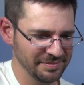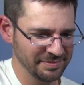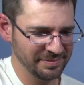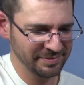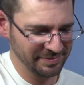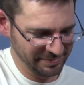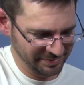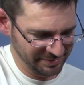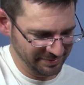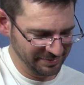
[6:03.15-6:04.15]

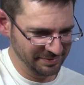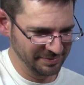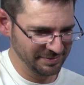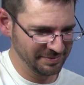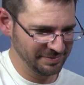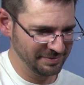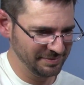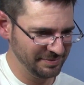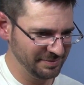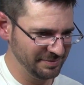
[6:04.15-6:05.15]

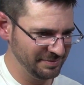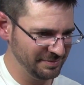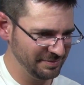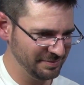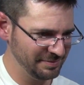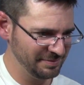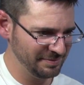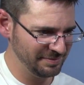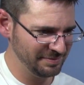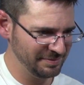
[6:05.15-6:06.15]

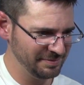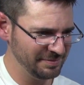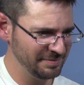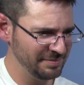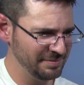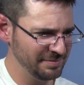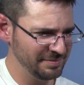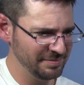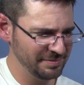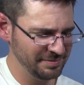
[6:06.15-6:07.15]

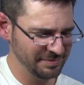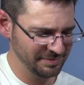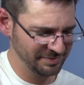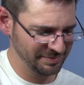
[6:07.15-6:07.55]
[no speech]